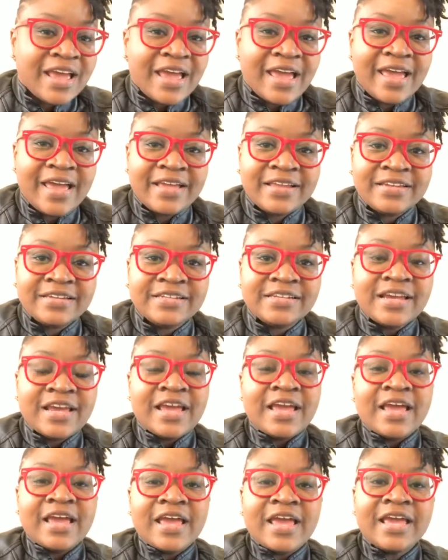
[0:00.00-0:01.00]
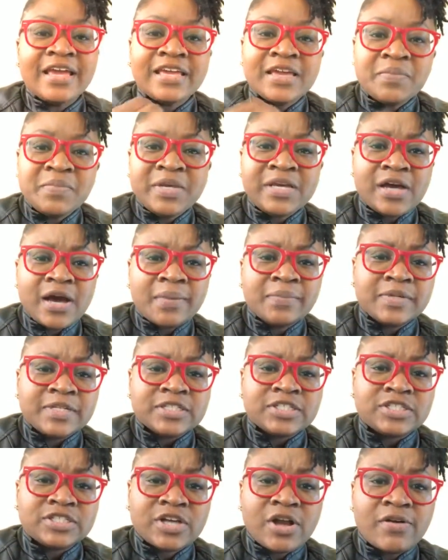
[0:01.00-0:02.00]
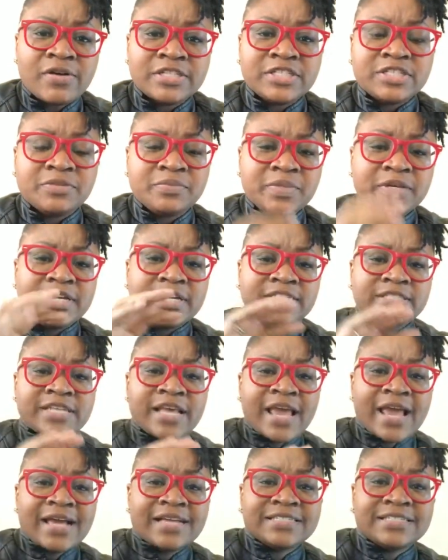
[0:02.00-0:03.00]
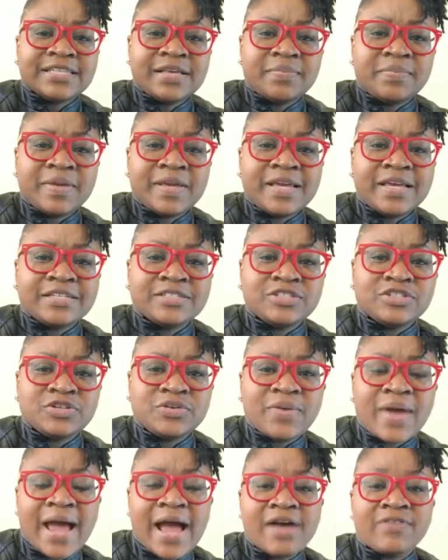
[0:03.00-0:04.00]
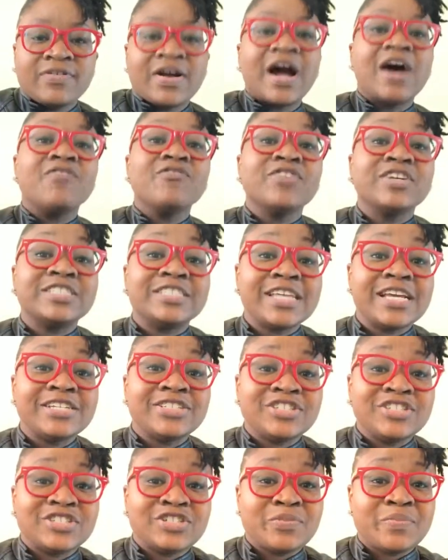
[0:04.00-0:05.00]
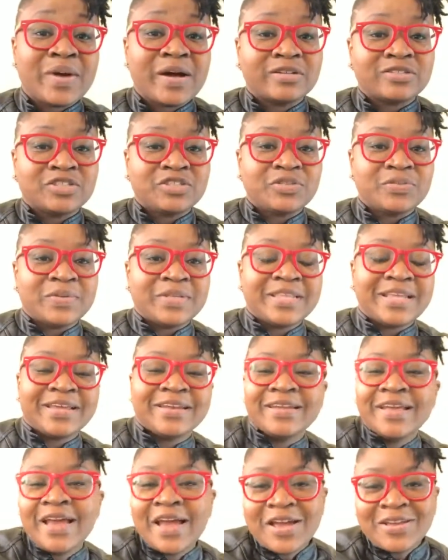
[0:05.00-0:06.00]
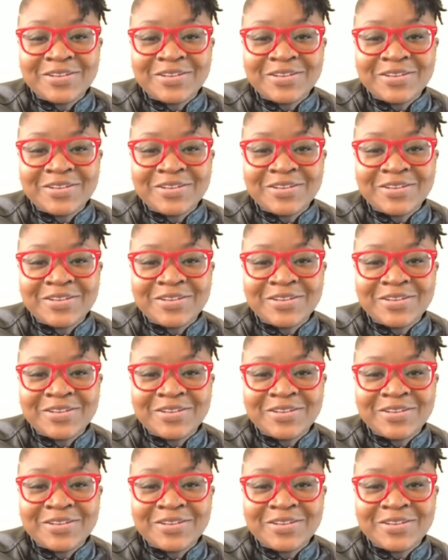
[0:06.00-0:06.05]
And it can become discouraging because as they begin to have conversations about you and then,